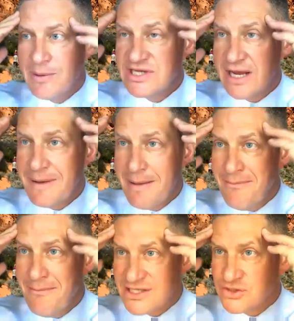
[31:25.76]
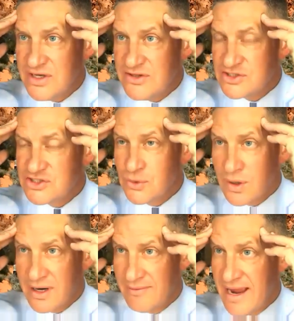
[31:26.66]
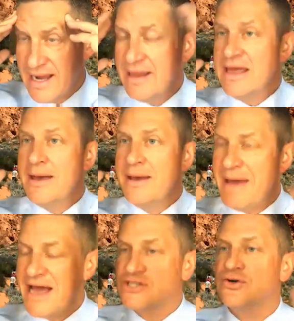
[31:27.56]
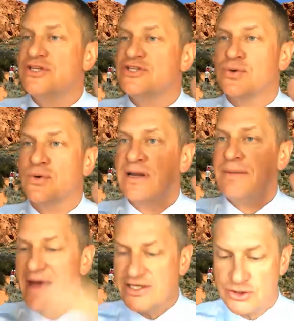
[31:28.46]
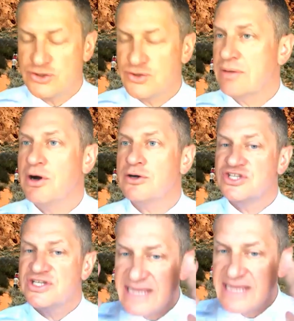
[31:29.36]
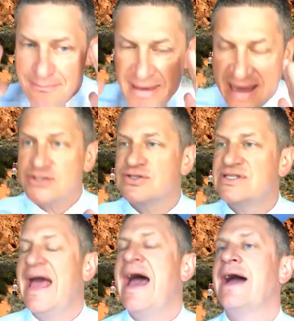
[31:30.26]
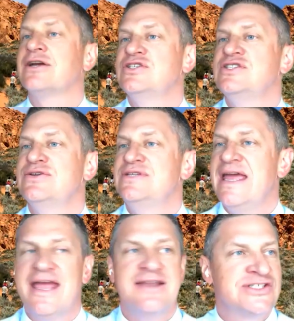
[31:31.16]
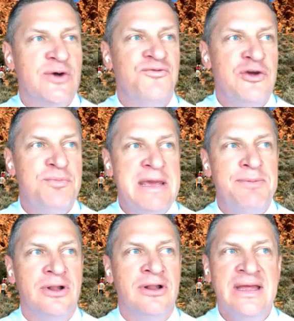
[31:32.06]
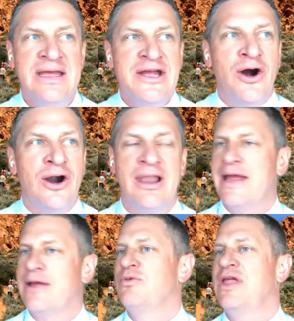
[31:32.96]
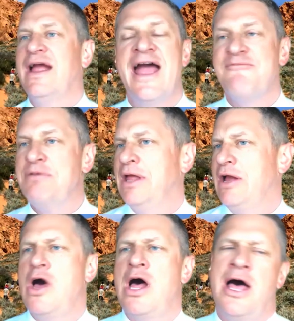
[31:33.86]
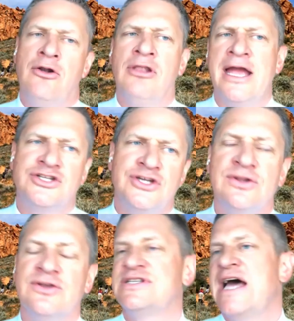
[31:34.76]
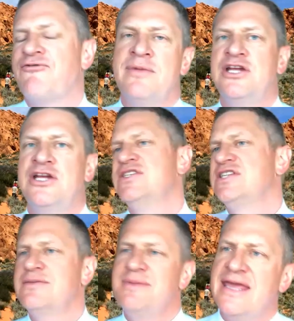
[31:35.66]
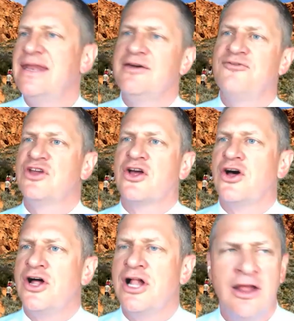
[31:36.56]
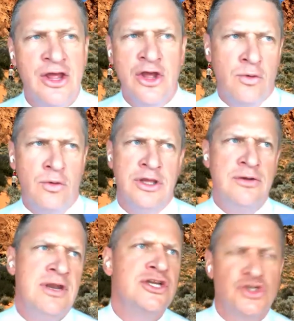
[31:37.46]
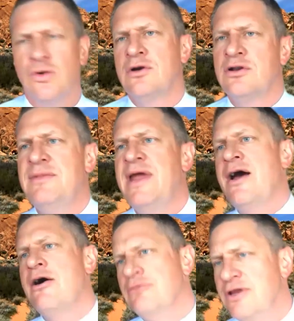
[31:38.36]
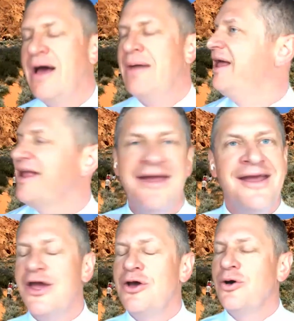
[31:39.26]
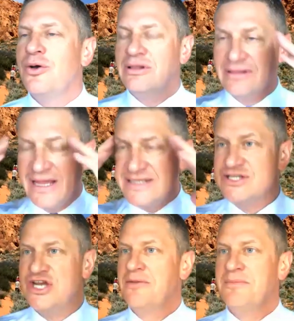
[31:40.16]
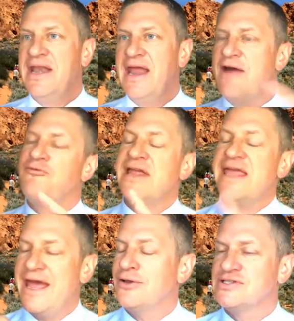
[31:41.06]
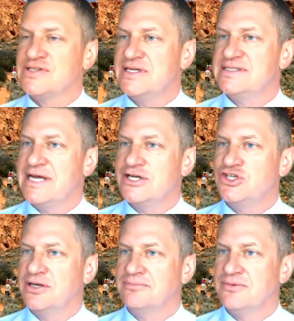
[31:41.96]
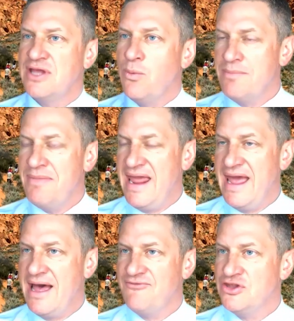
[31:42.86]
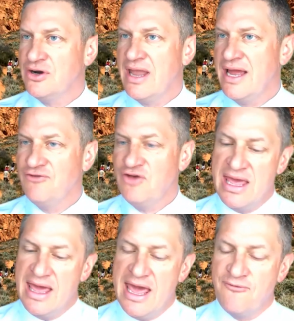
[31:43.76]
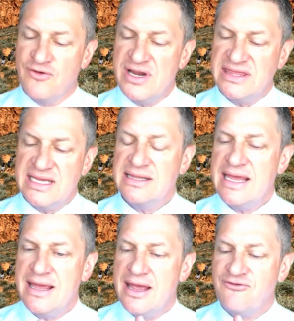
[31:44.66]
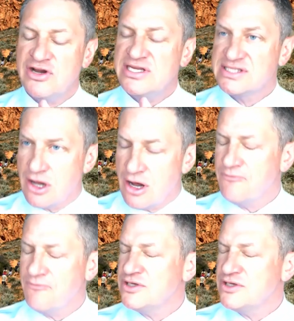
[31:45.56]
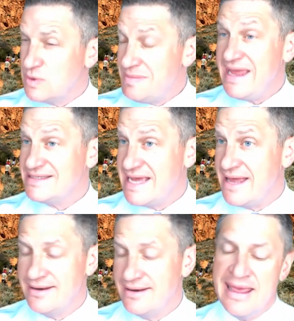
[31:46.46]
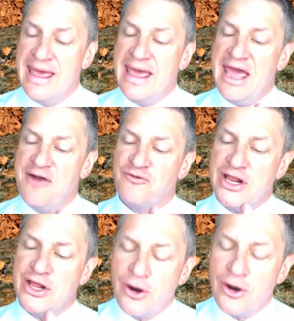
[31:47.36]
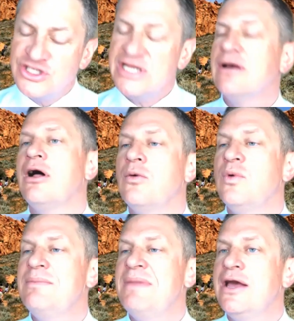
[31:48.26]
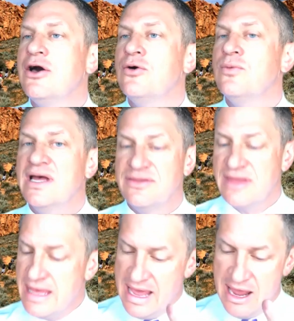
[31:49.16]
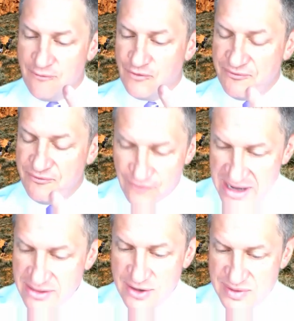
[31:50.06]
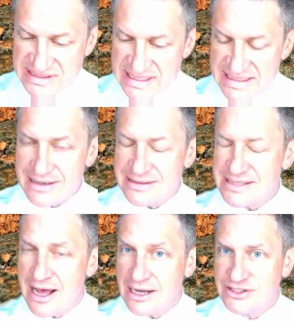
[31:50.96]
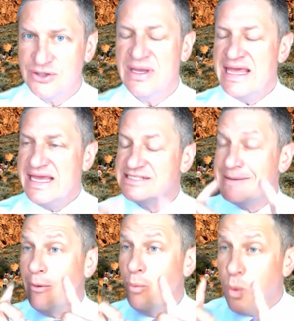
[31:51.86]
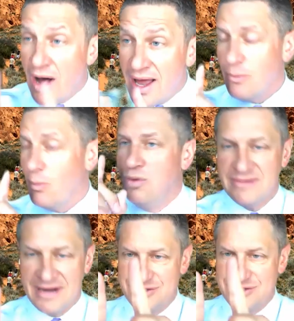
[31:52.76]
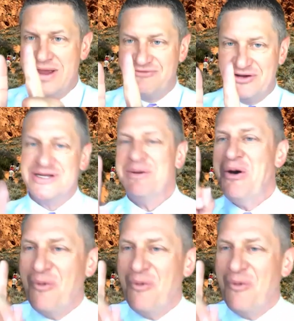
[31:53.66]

about we talk about mastering the story right, right? Mastering right. the story masters your emotions and masters the actions you take. And so few people are like like I have people like, well I don't like doing those affirmations in the beginning of the call. Well, you need to shorten them down. You, I'm like, ladies and gentlemen, every counseling session that one may have in their life, everything they, every conference we may attend, every coaching call we may go with, every friend that we sit down and talk to is about one. Oh, I got two fingers up.